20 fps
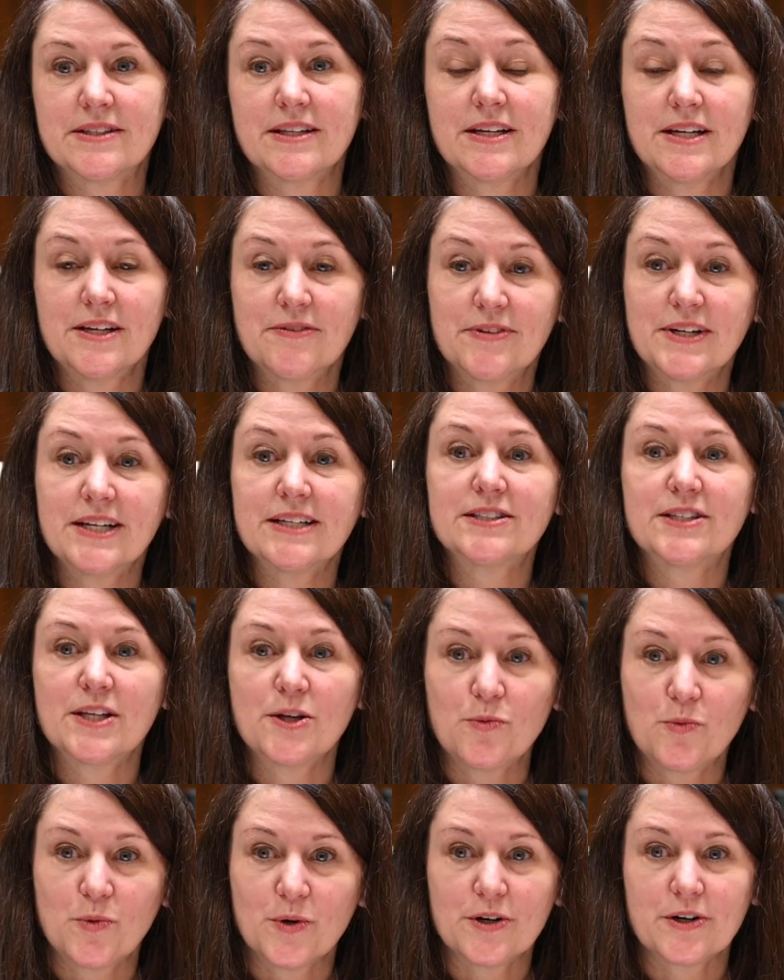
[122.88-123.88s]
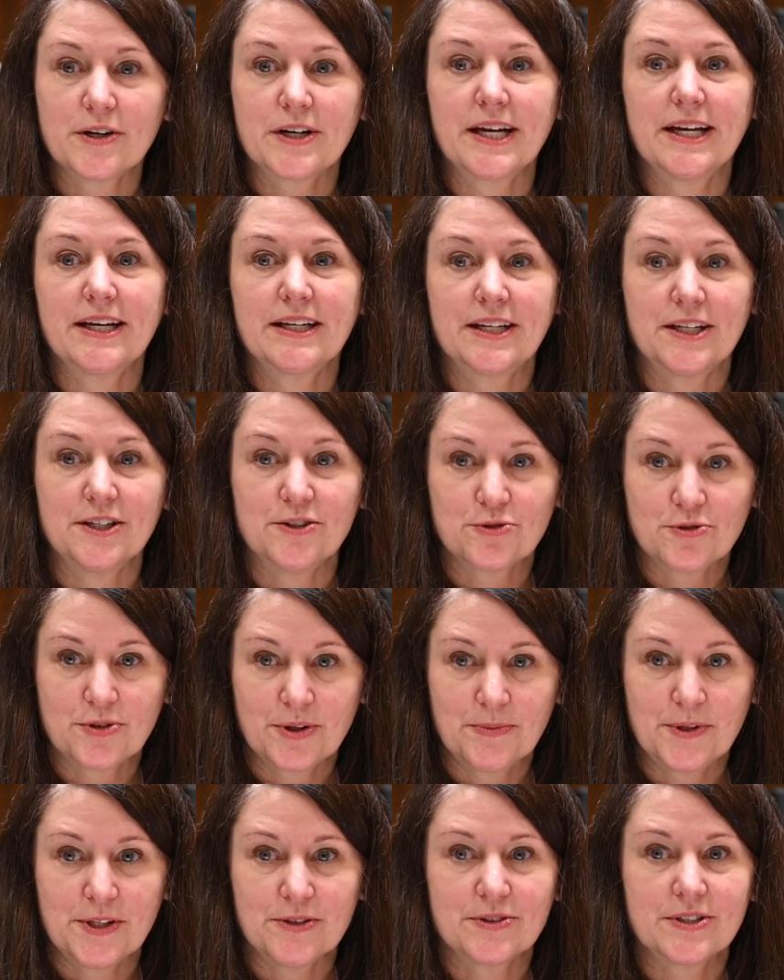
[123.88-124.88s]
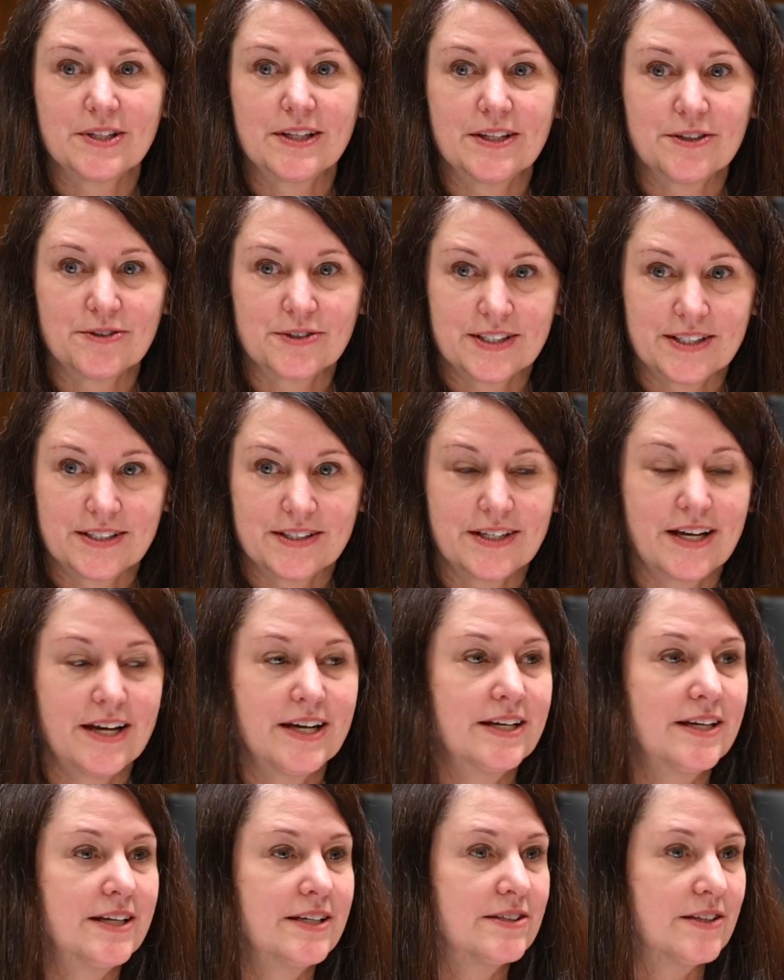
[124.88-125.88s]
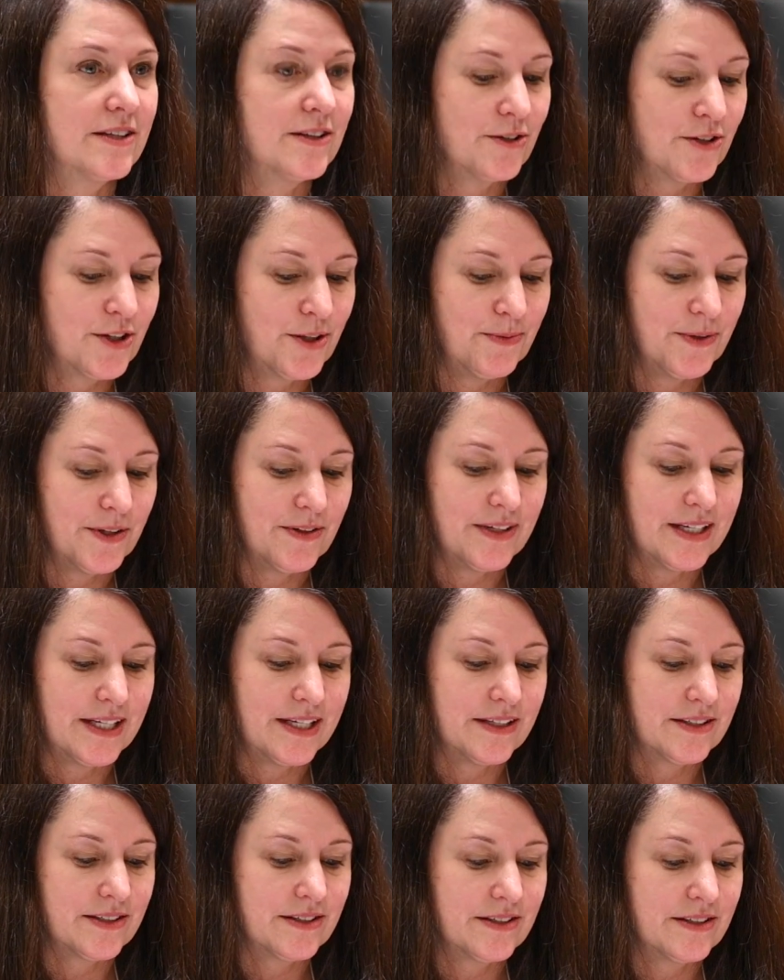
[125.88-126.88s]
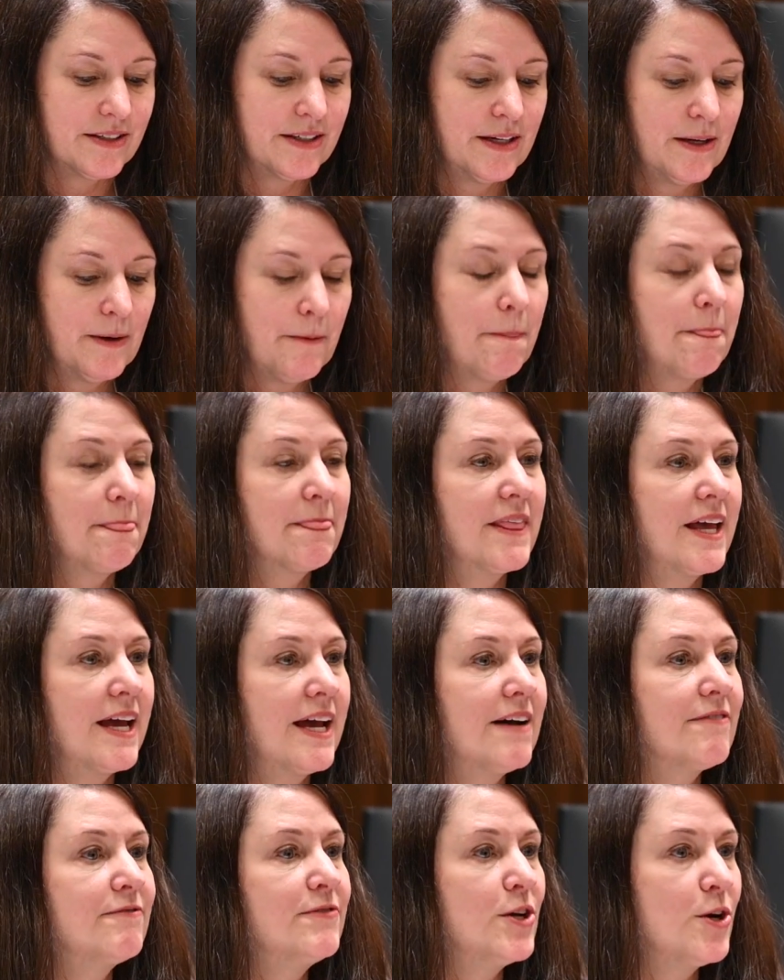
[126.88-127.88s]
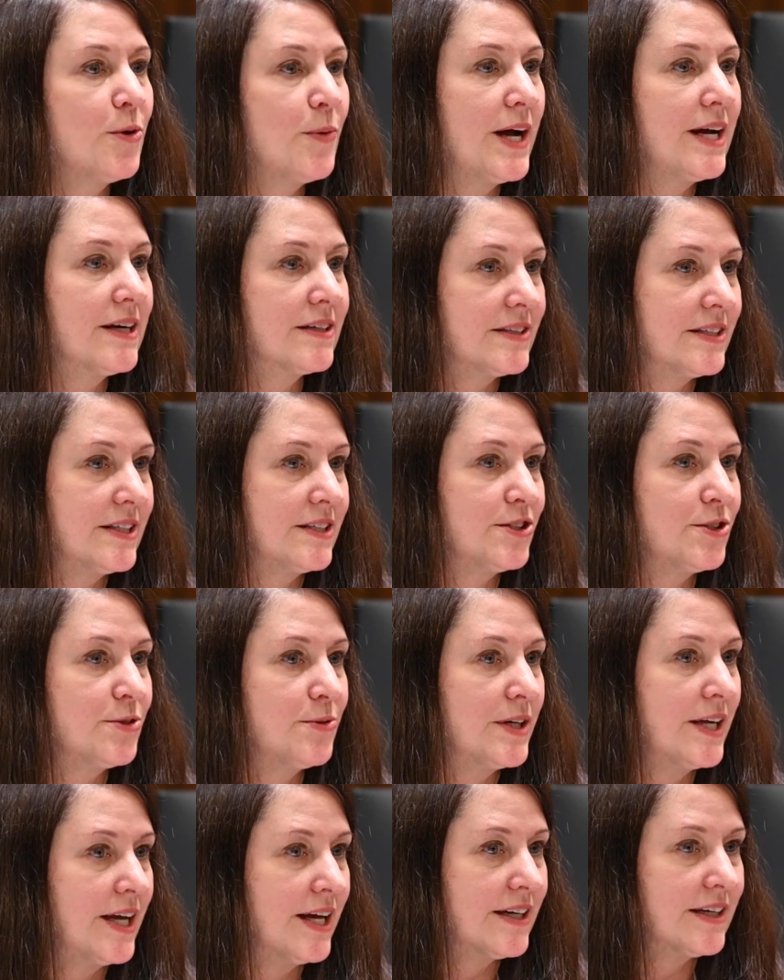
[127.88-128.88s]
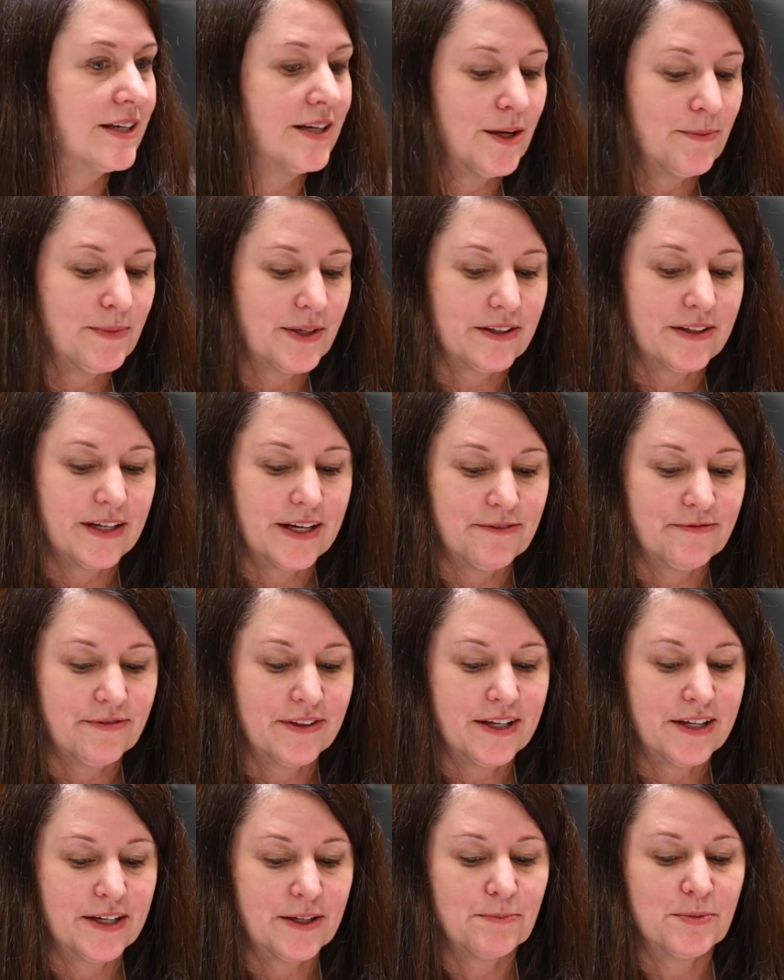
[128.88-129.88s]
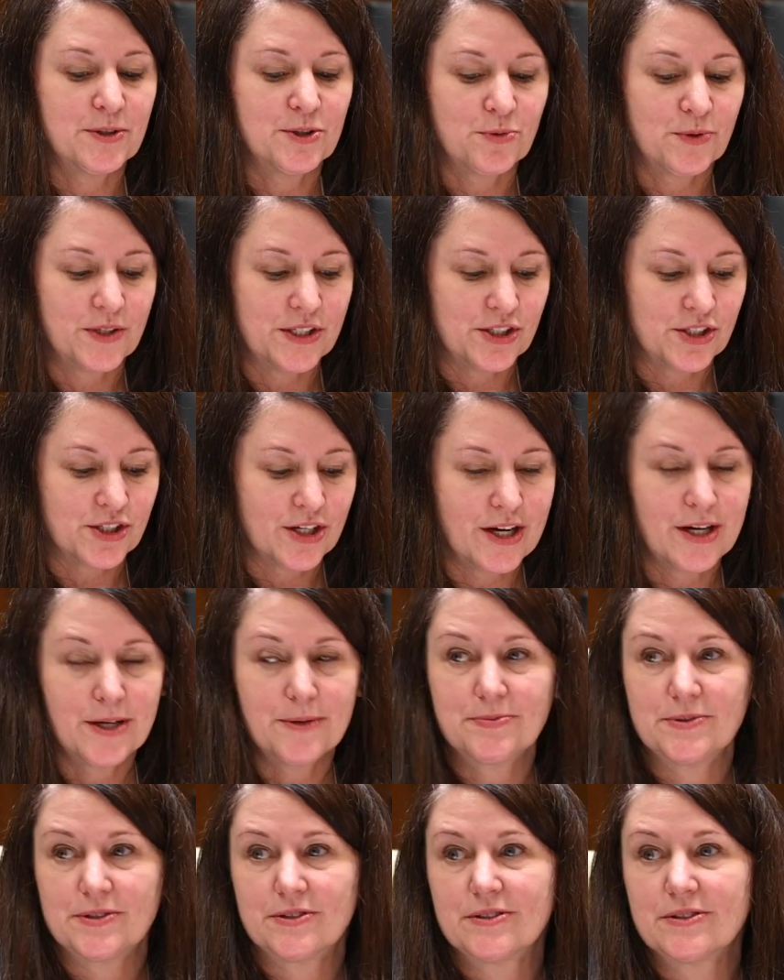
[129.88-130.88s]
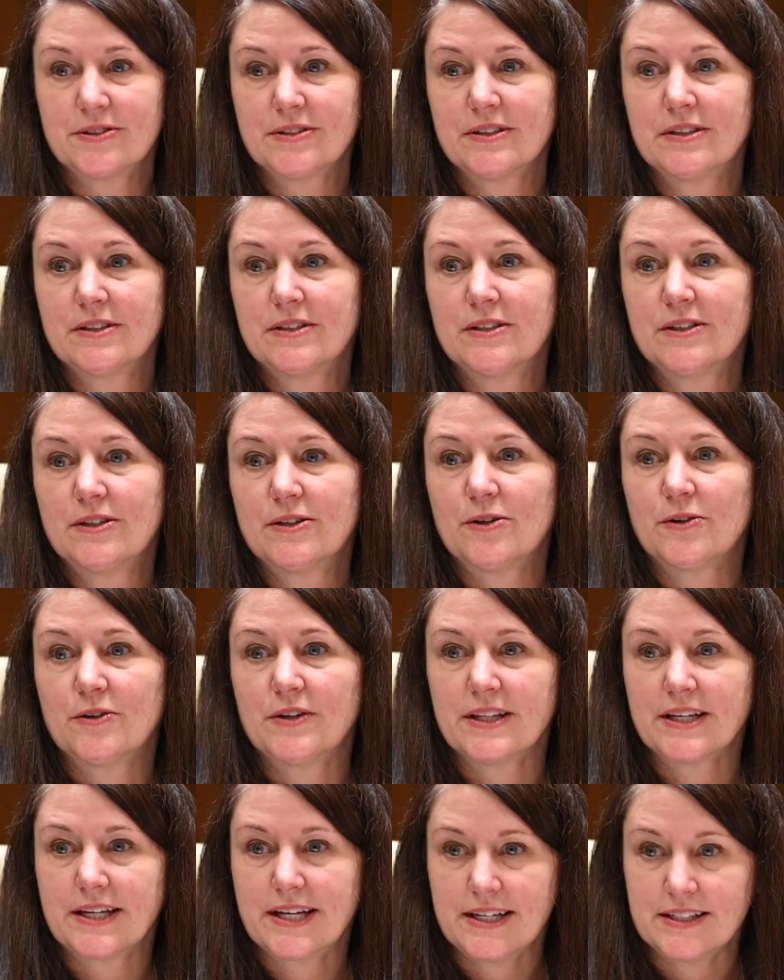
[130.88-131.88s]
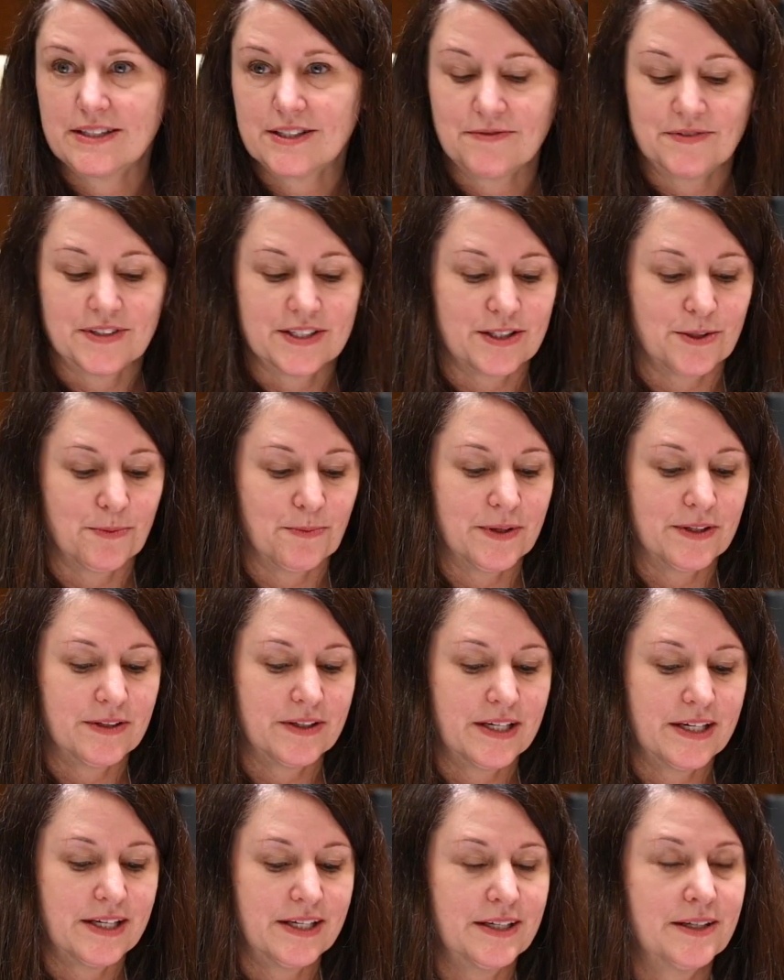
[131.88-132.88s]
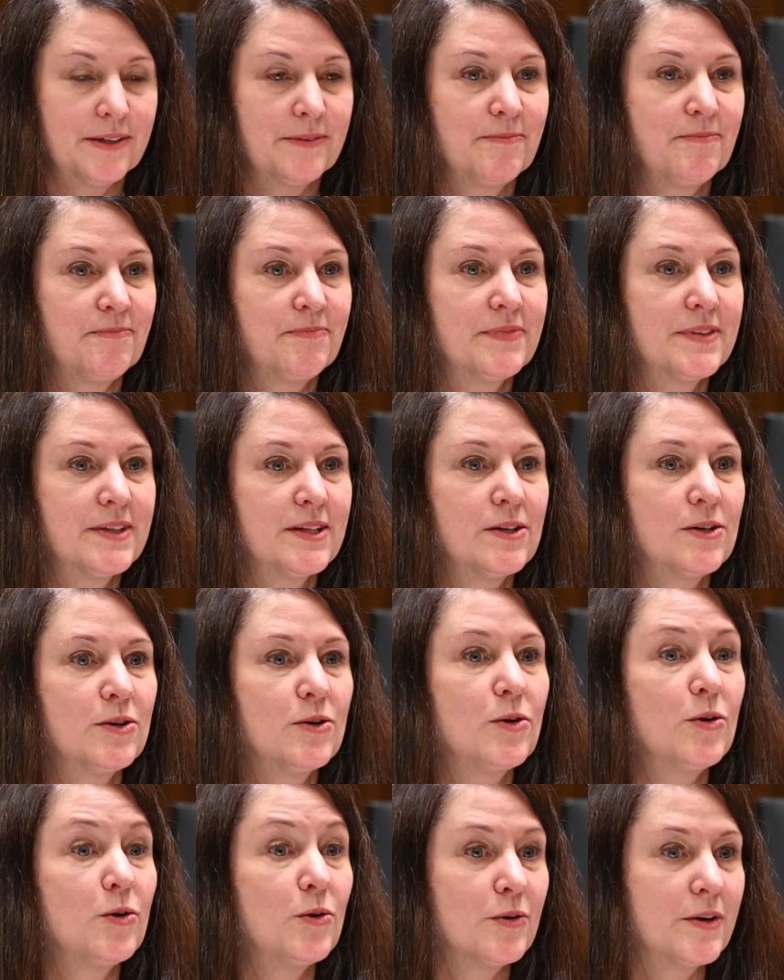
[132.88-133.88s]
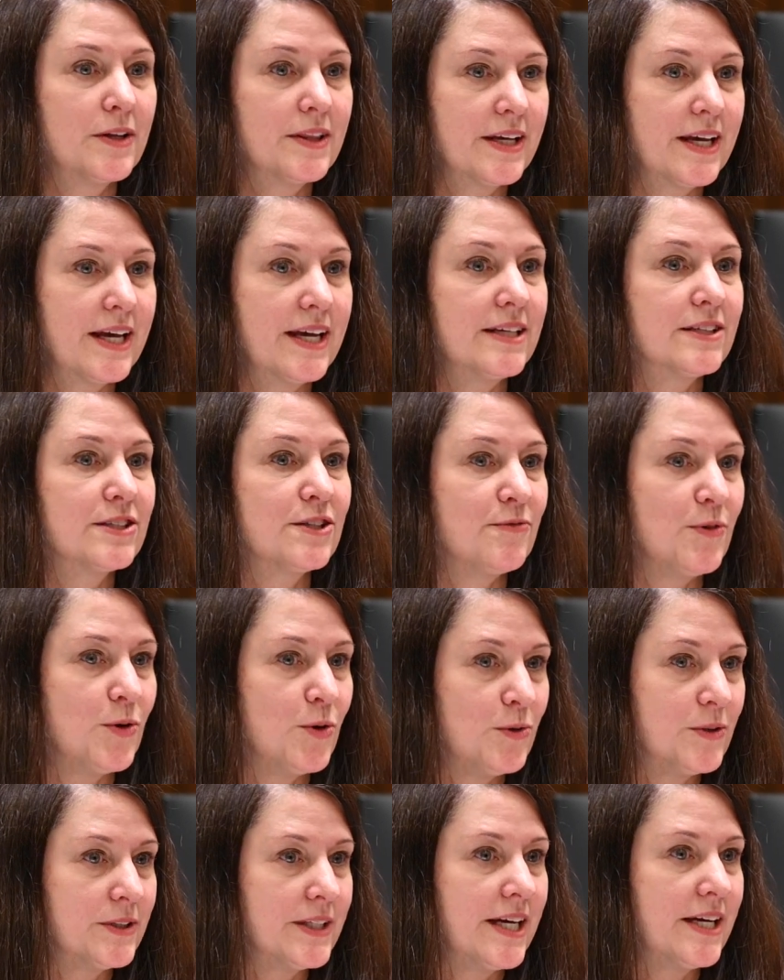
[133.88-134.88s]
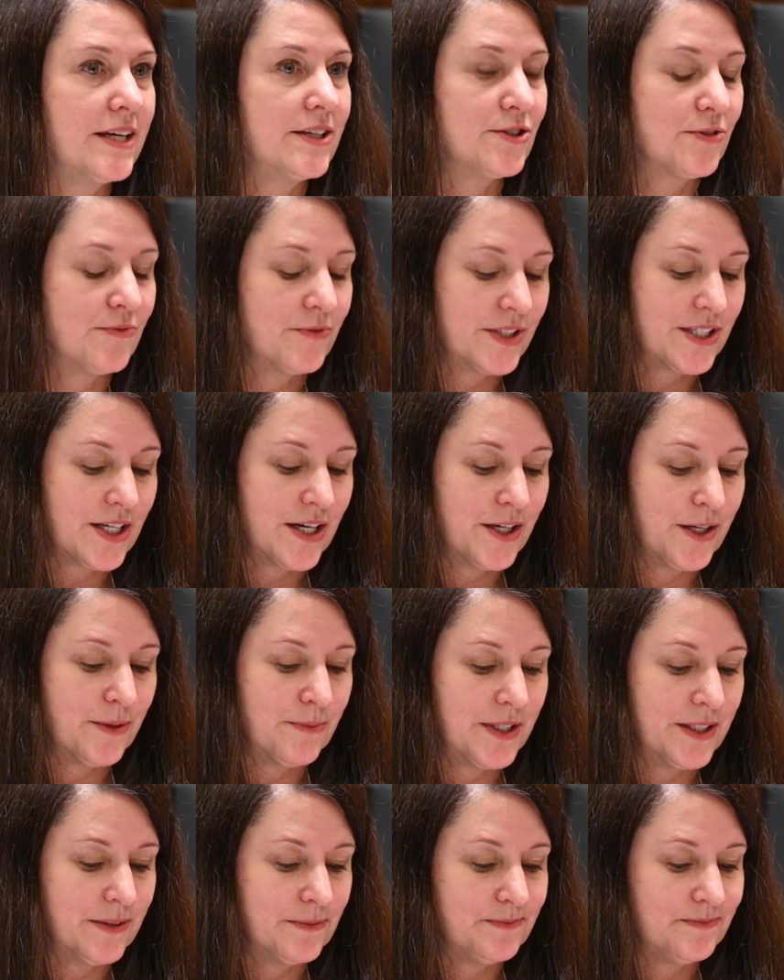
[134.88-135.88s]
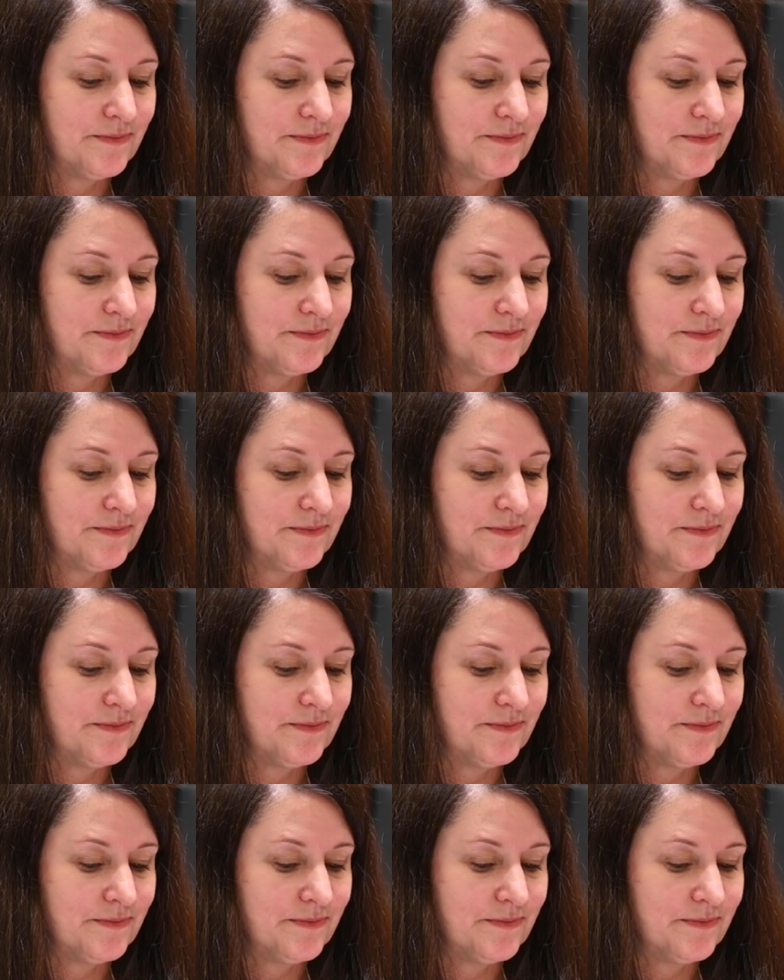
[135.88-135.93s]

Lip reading: that even as they work and contribute to their societies and their communities, they have no access to an economic lifeline between jobs, or in the case of disability, or in the case of old age and retirement.